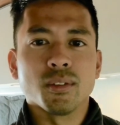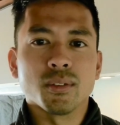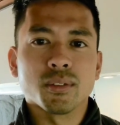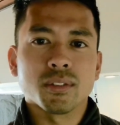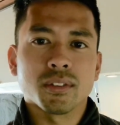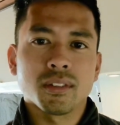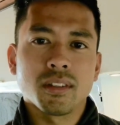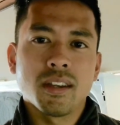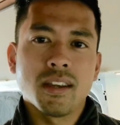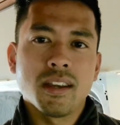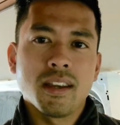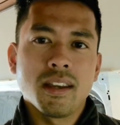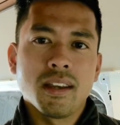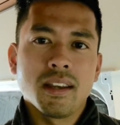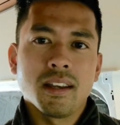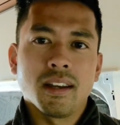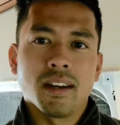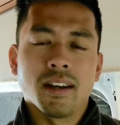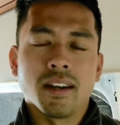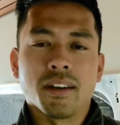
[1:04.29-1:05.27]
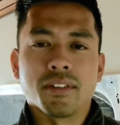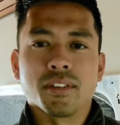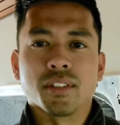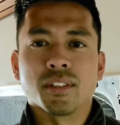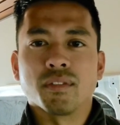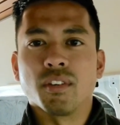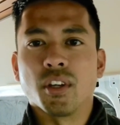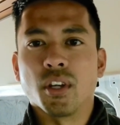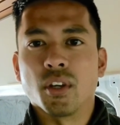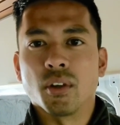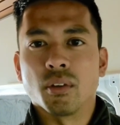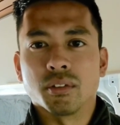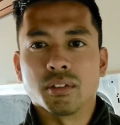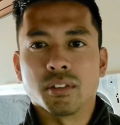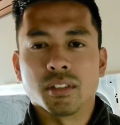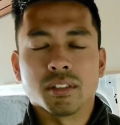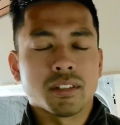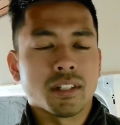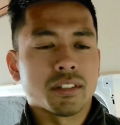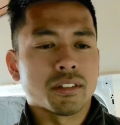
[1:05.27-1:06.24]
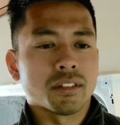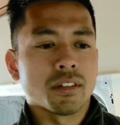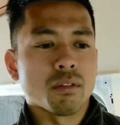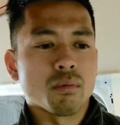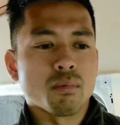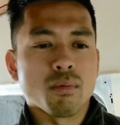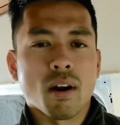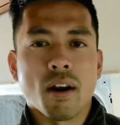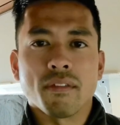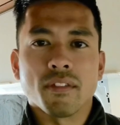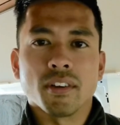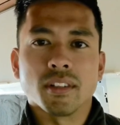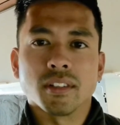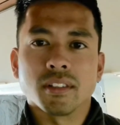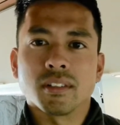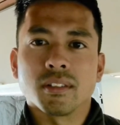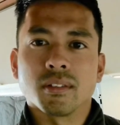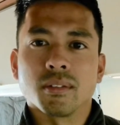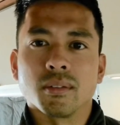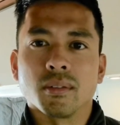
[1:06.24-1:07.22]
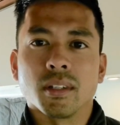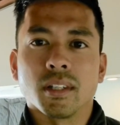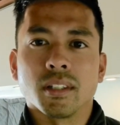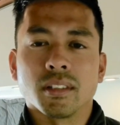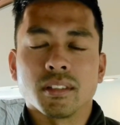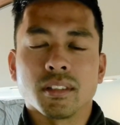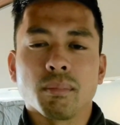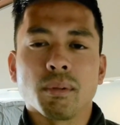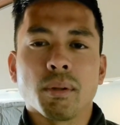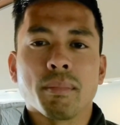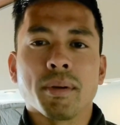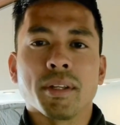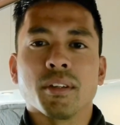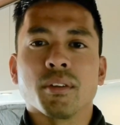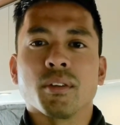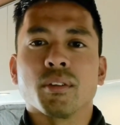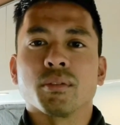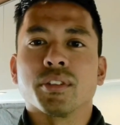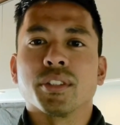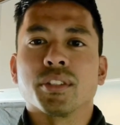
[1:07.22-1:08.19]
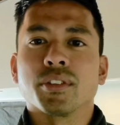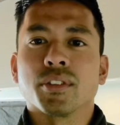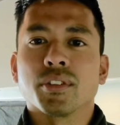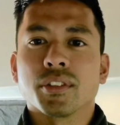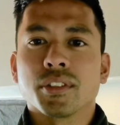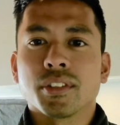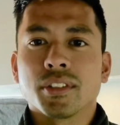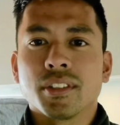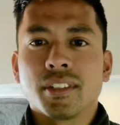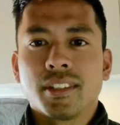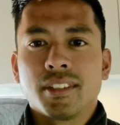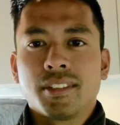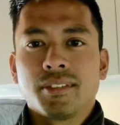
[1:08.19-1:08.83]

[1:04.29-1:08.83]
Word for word: use uh, this video just as a reference to uh, supplement your own research.